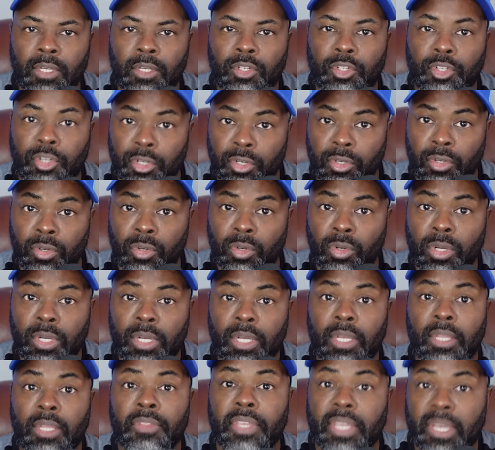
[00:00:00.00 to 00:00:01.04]
to
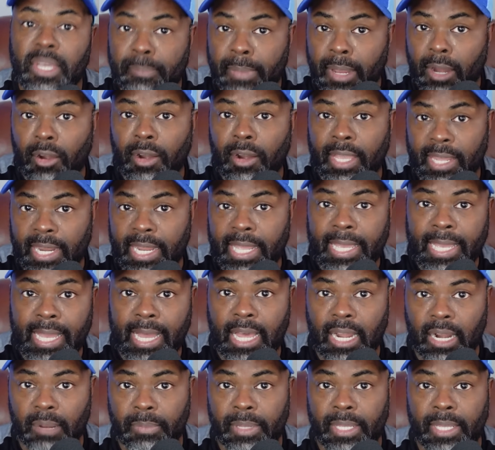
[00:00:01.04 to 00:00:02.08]
the American
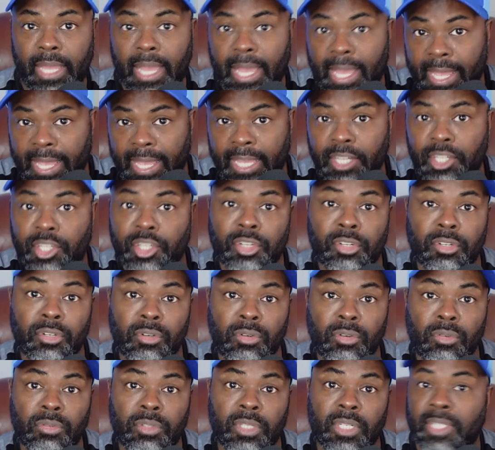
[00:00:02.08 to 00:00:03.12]
economy and
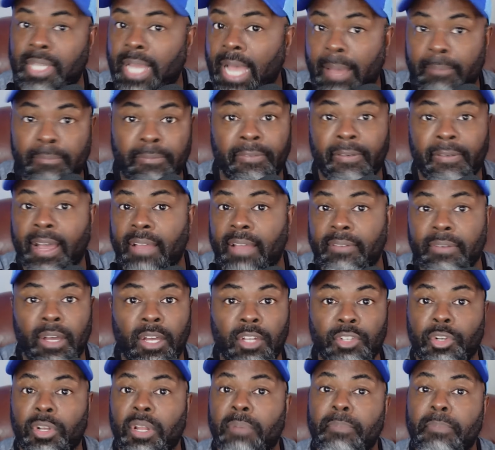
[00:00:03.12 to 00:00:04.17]
to the top
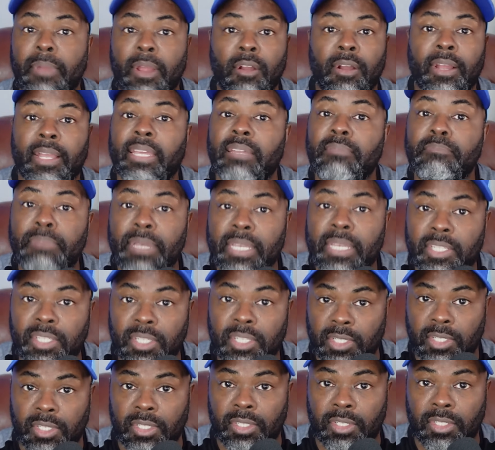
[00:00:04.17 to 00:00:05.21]
500 American
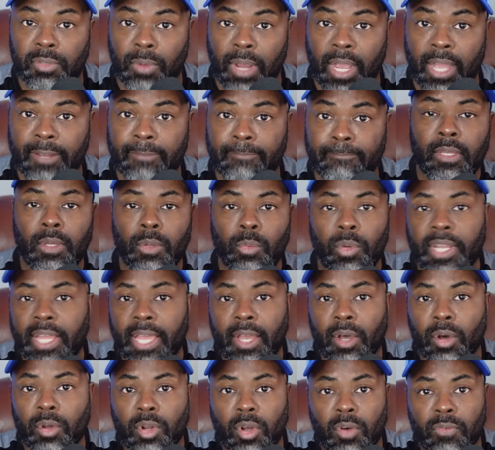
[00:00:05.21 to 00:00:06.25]
businesses, right? When
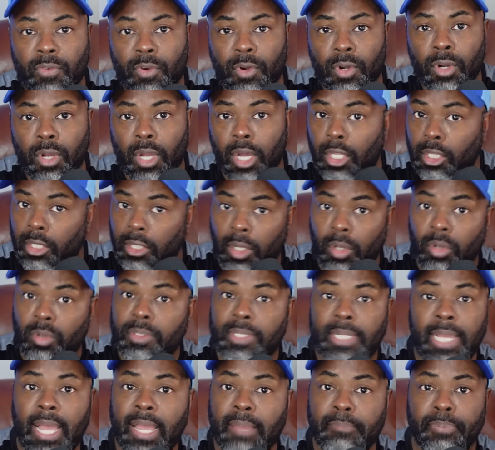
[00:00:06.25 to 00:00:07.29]
held over a long
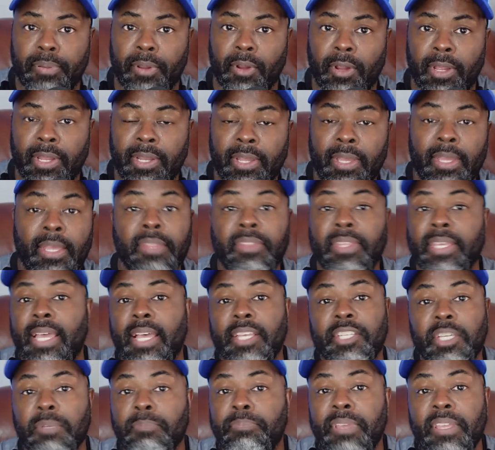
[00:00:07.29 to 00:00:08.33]
time period, the
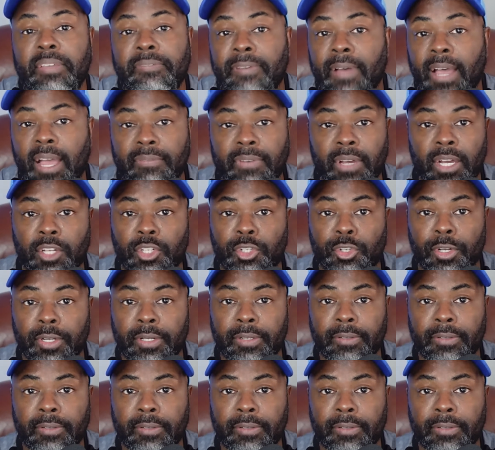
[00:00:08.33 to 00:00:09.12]
S&P 500